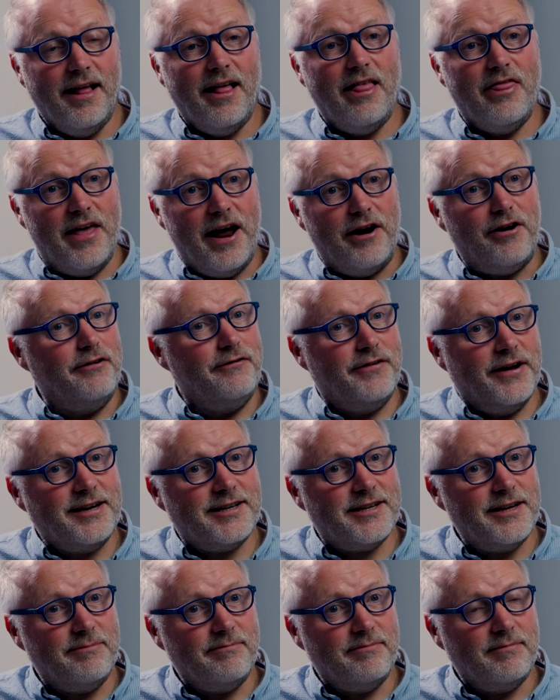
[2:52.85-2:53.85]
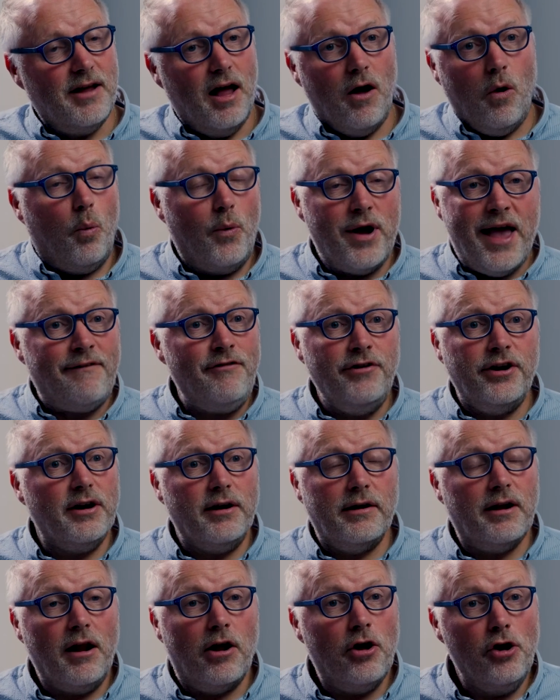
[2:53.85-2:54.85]
they're a victim. We haven't
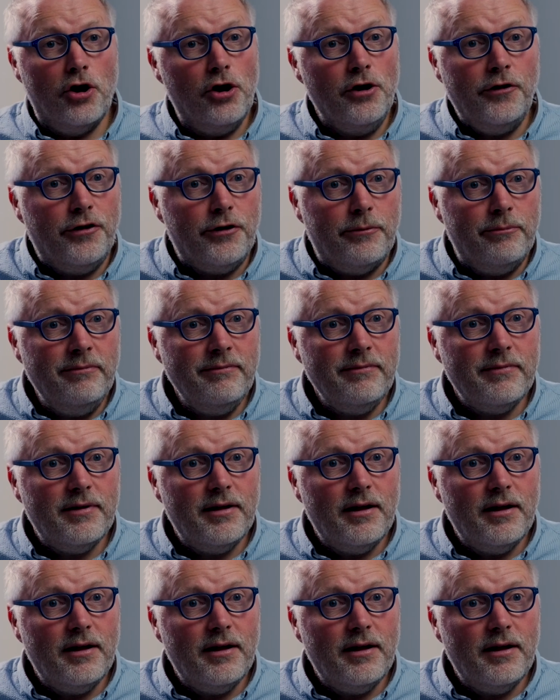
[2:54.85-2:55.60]
hurt them.